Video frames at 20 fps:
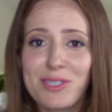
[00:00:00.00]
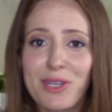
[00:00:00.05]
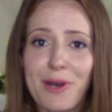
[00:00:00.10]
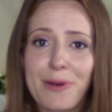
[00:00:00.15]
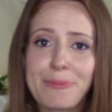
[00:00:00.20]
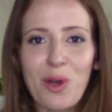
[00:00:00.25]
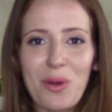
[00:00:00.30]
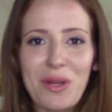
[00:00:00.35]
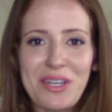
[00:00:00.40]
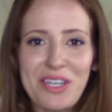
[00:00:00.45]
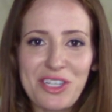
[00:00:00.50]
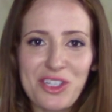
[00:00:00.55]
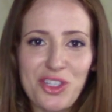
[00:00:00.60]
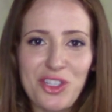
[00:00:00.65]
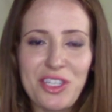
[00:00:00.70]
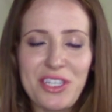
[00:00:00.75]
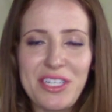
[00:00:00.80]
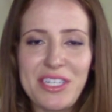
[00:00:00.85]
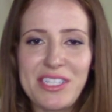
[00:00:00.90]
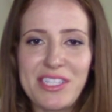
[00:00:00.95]
So
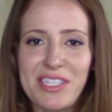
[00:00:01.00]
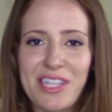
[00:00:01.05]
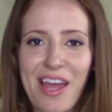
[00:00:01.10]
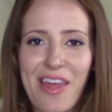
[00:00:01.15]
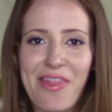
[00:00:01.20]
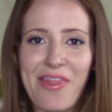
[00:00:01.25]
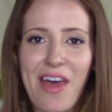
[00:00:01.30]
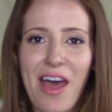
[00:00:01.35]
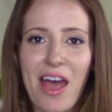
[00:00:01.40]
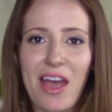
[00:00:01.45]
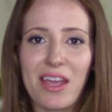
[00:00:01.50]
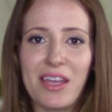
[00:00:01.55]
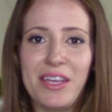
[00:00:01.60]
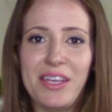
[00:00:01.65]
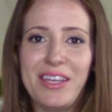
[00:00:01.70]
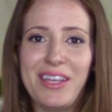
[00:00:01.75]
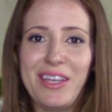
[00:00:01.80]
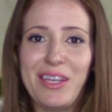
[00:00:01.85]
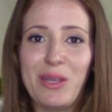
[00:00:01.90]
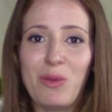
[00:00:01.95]
initially he said that
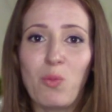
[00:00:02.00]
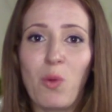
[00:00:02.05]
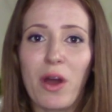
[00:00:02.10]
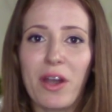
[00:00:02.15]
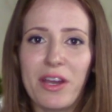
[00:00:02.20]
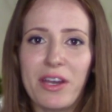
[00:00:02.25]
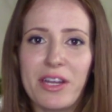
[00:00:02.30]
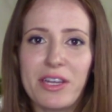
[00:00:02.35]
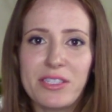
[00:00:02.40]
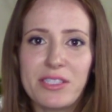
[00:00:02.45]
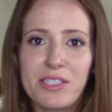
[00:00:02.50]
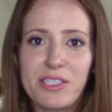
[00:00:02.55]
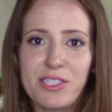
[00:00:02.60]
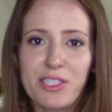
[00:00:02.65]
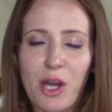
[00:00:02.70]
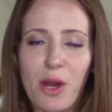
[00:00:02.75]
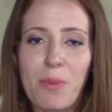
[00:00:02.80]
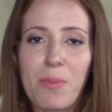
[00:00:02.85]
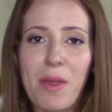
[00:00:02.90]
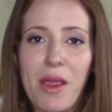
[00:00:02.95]
he wanted us to
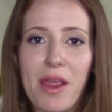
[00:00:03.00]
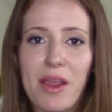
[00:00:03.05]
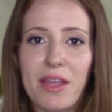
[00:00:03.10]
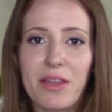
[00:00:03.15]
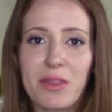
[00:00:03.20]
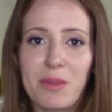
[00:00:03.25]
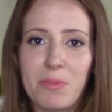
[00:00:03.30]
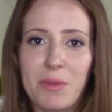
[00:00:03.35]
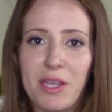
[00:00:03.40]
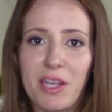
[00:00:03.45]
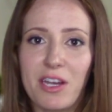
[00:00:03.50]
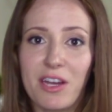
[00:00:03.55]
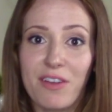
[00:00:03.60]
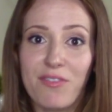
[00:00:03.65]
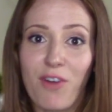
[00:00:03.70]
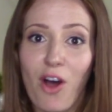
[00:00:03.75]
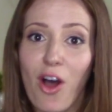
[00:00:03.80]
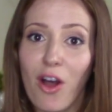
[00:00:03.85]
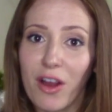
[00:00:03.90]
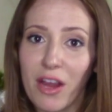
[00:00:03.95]
start paying at the beginning
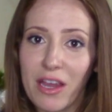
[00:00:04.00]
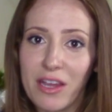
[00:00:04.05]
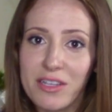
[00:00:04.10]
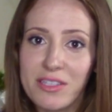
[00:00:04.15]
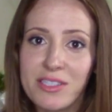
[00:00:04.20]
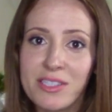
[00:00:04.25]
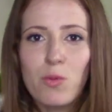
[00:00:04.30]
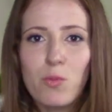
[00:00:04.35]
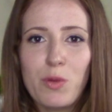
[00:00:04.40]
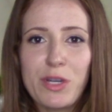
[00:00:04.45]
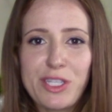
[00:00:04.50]
of August,